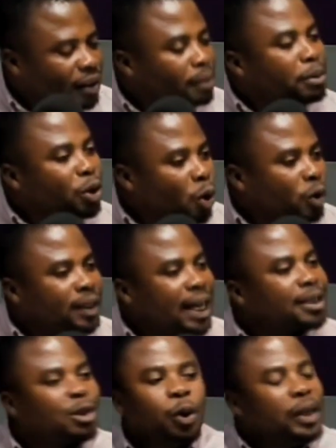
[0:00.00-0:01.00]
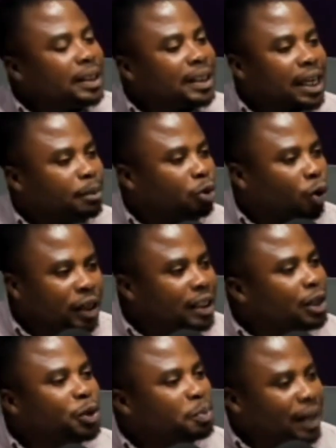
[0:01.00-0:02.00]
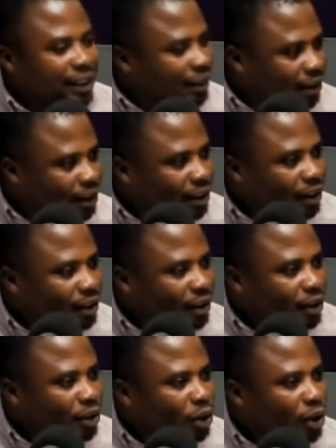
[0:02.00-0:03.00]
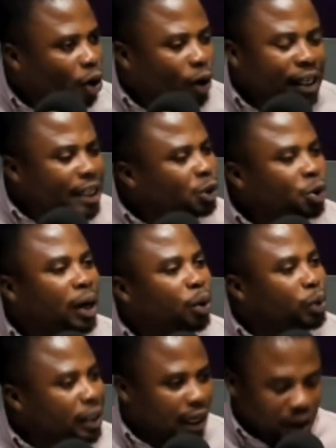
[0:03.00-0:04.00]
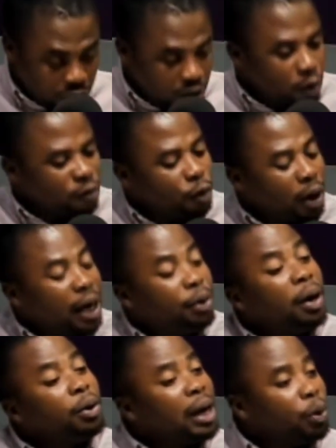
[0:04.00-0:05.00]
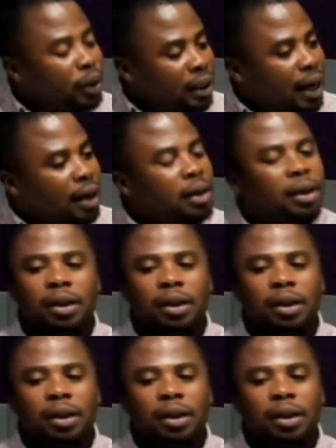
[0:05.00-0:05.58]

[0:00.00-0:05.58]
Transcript: because that's not his game. He's not a winger. For a regular winger,